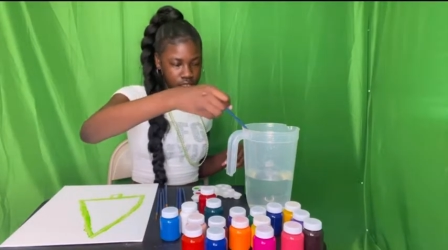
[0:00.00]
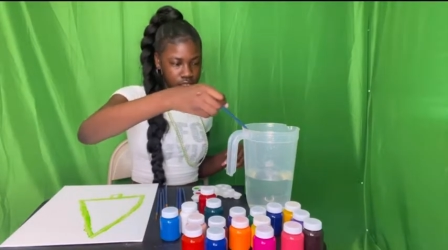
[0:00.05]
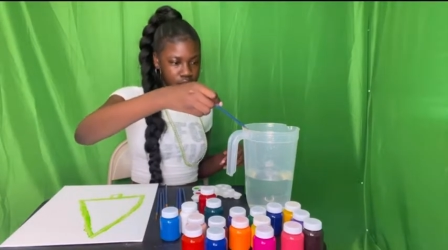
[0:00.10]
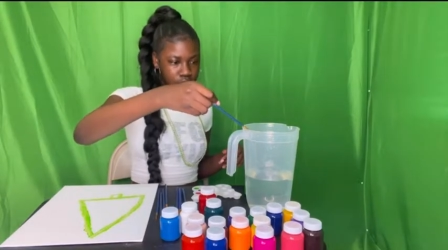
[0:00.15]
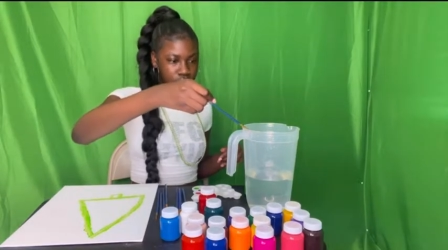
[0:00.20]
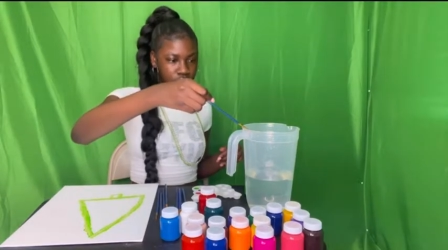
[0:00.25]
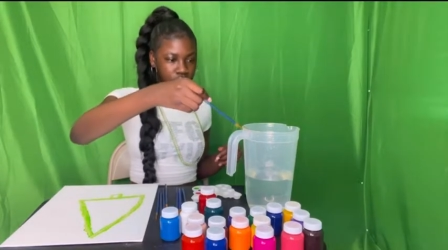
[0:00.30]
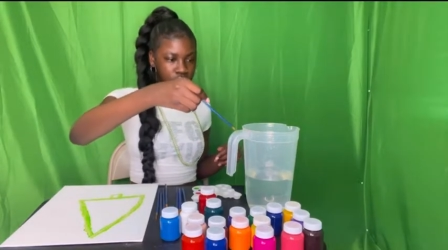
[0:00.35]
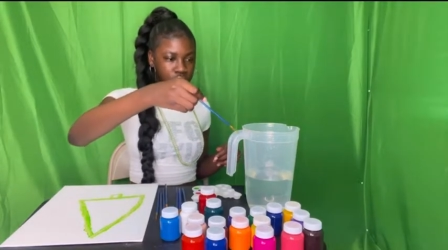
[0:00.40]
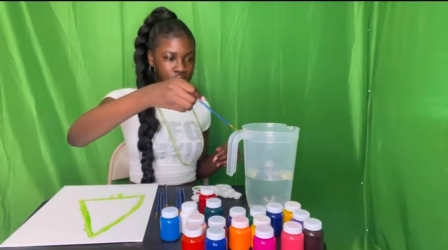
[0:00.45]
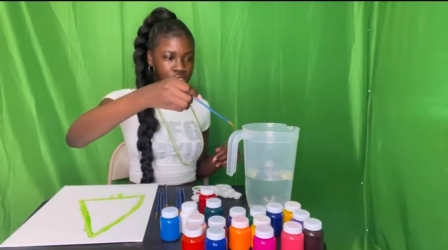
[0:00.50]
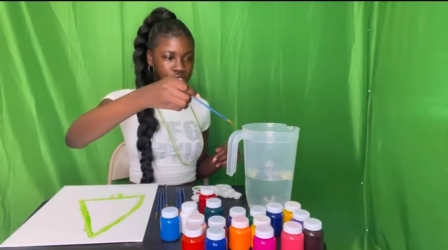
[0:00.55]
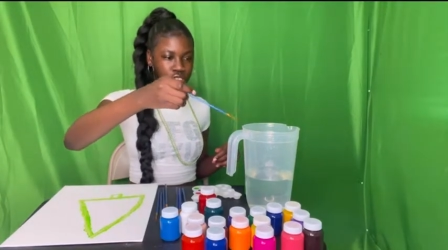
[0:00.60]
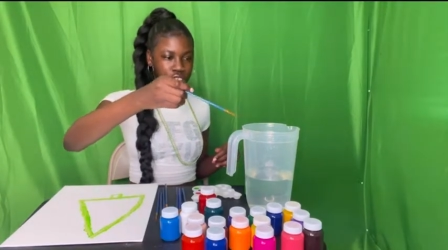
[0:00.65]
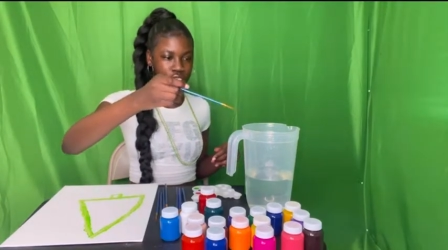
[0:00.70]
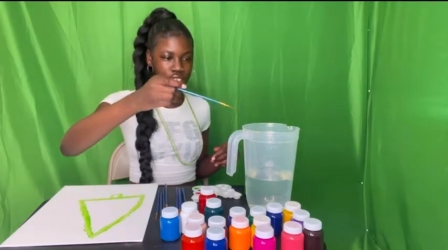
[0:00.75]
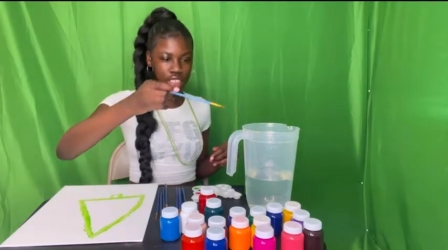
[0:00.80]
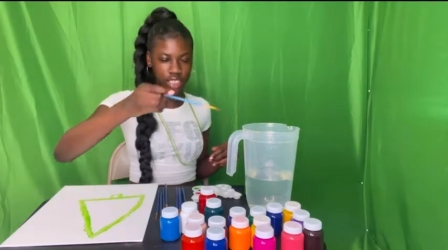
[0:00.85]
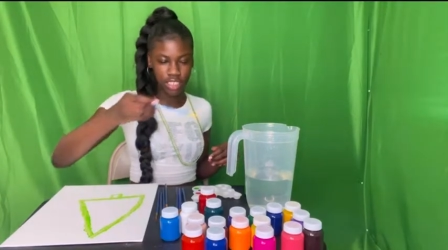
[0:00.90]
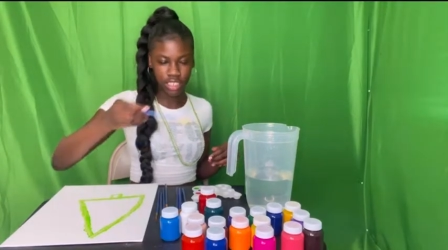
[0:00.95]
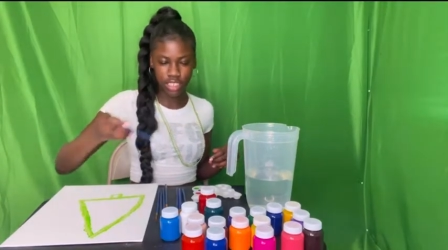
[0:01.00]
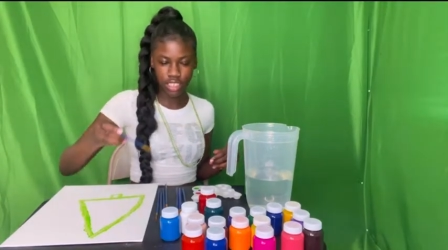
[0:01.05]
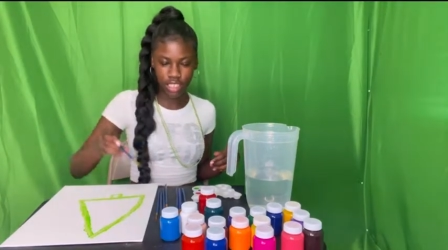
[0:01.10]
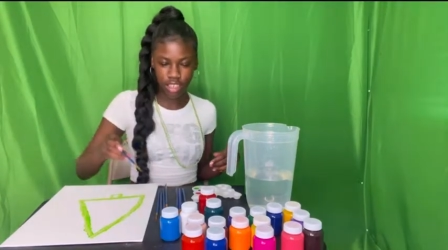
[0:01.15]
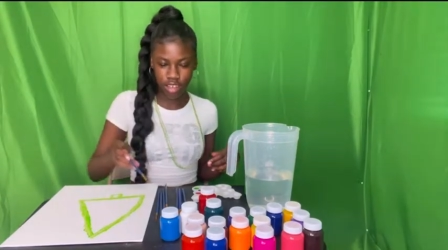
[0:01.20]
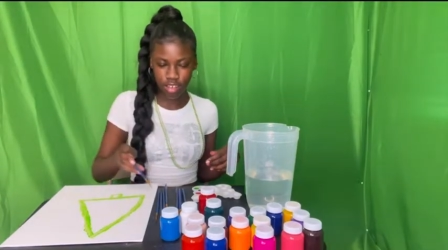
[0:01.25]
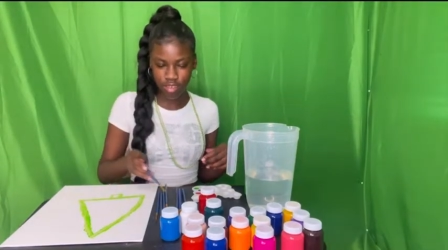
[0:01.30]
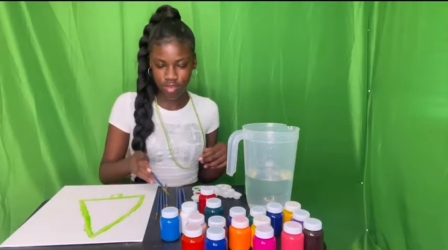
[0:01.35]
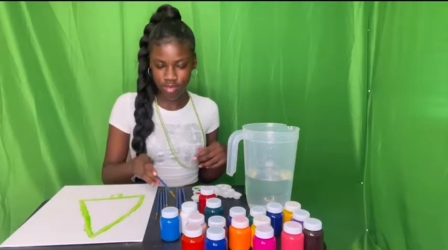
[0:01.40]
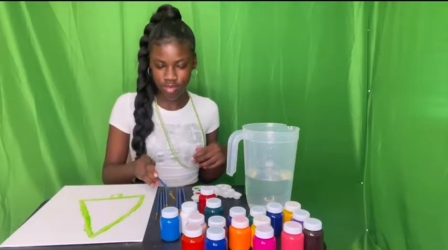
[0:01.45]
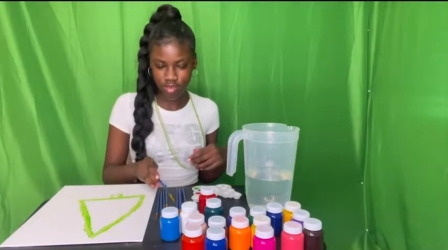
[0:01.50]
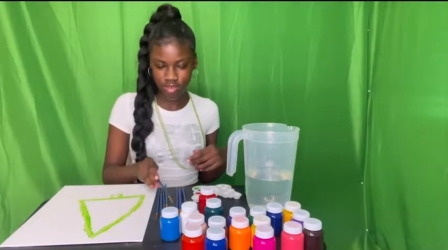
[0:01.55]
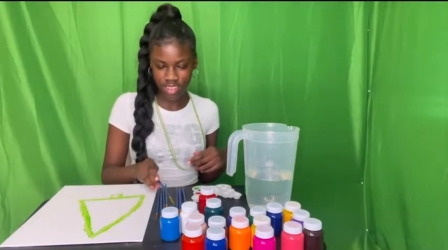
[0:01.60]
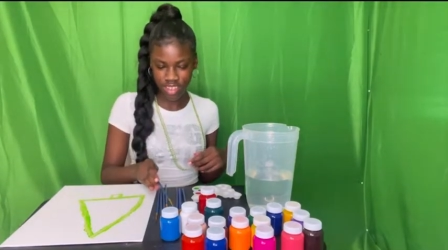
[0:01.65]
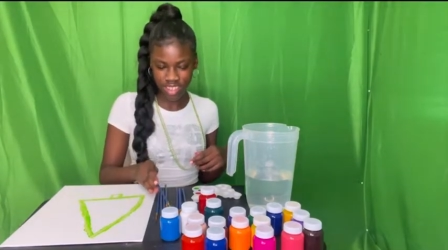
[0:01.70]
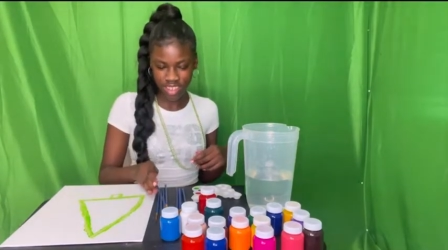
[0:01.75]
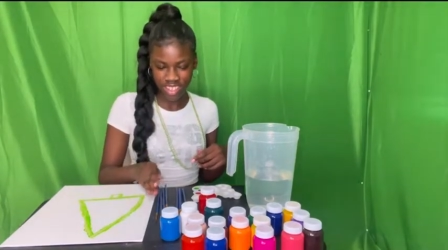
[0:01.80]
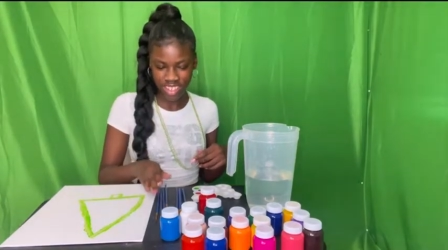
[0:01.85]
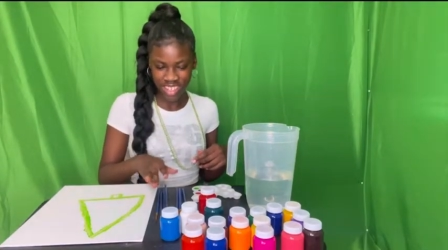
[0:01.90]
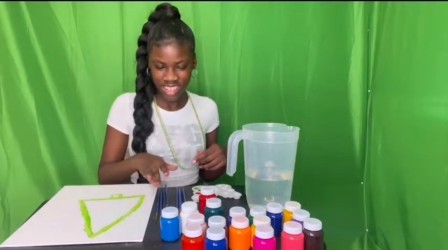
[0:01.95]
My tree is so
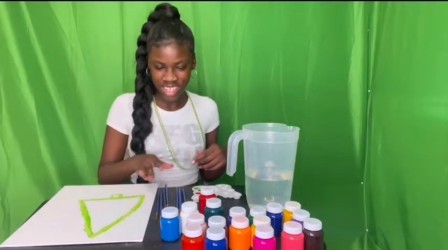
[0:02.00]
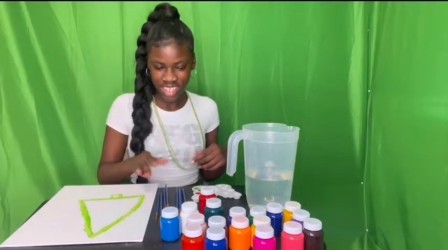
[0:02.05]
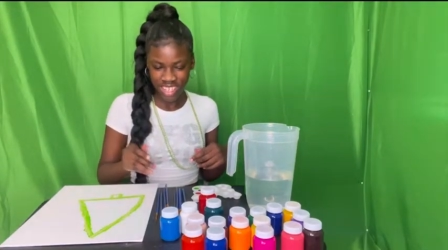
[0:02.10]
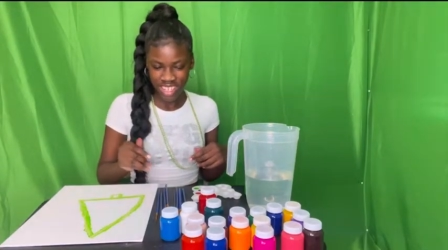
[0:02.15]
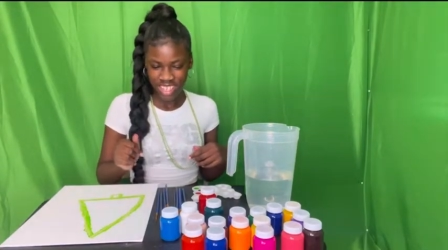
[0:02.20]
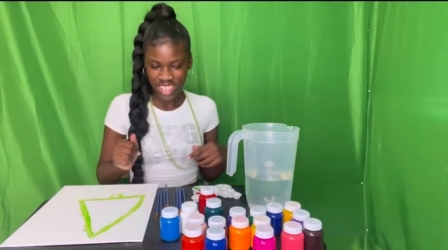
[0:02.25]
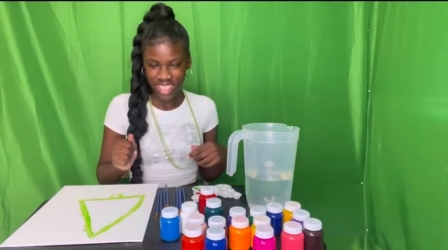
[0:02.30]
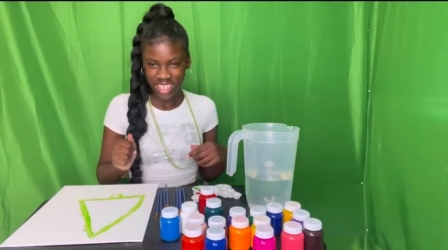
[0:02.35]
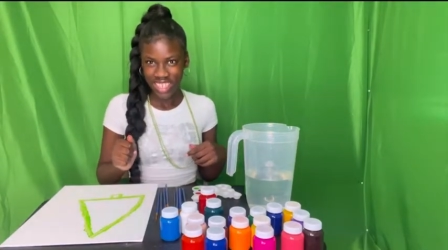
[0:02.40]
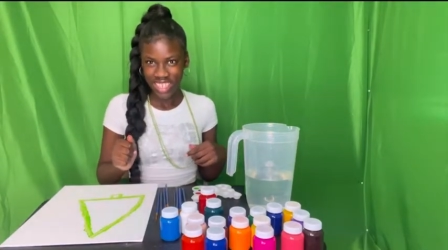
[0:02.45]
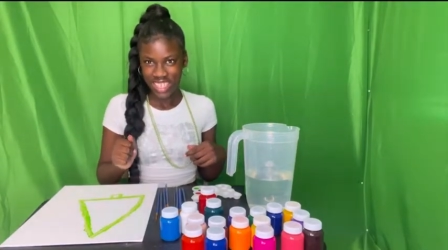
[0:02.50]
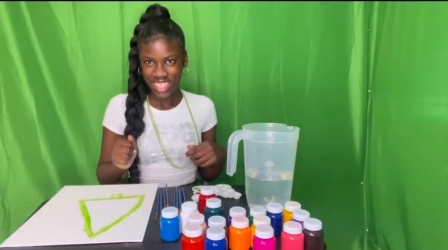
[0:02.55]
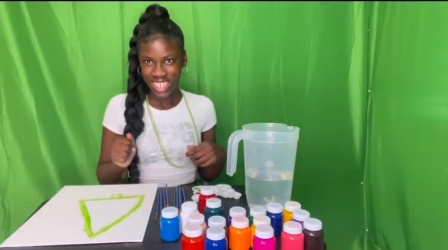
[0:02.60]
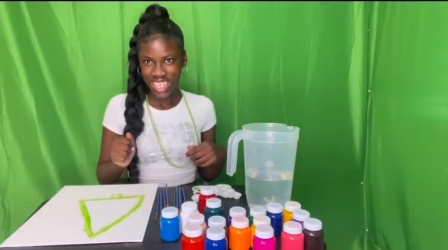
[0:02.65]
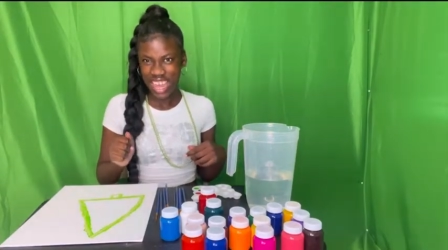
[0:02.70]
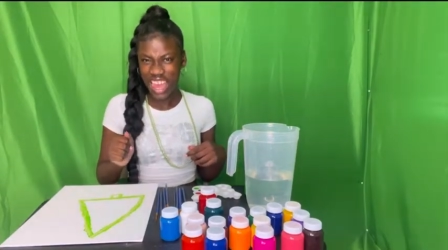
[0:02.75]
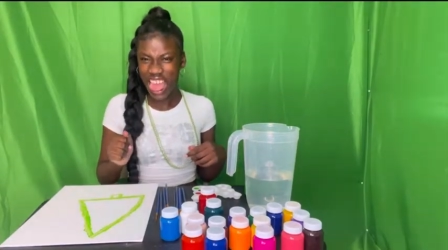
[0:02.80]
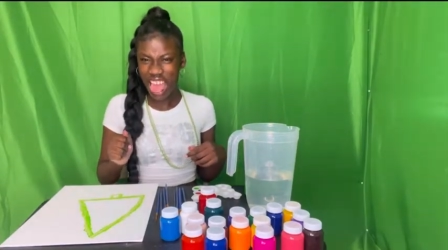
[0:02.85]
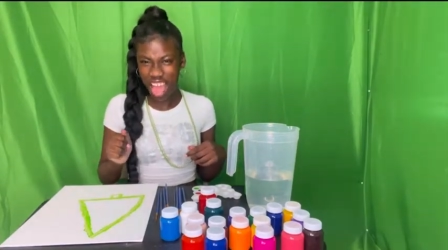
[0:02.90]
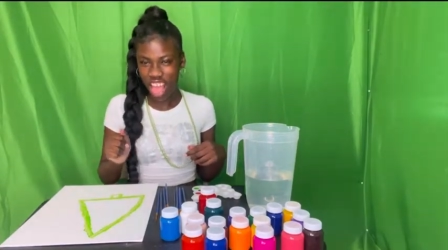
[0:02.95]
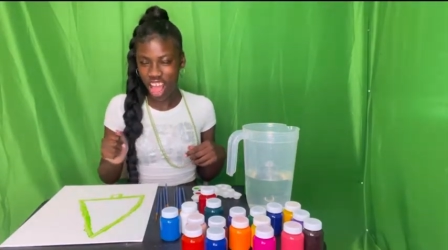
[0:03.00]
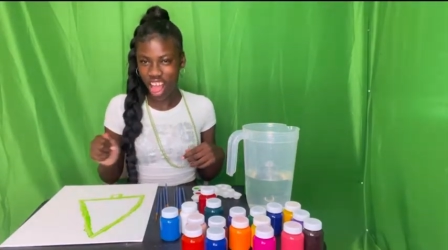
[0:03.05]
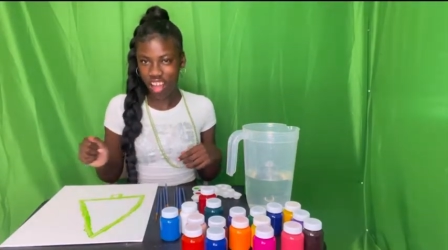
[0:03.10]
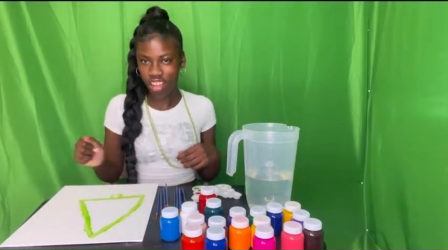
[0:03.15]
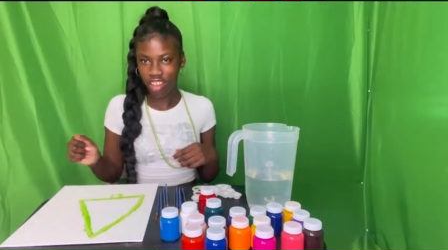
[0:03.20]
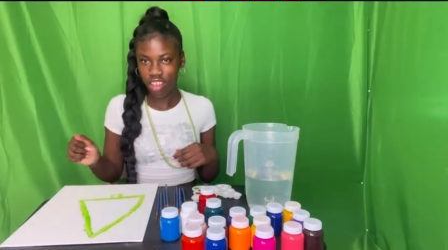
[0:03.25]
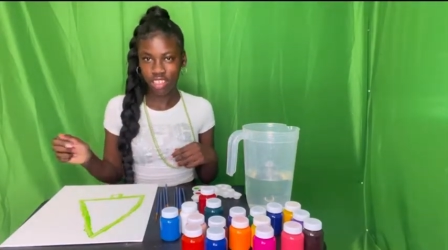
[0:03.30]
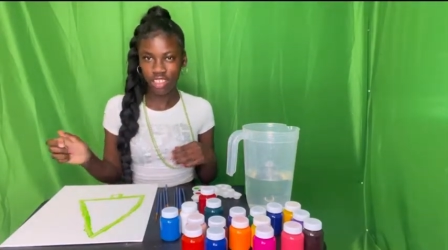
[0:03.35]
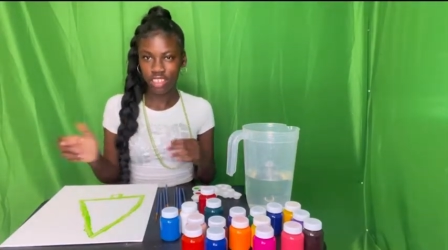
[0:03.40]
ugh.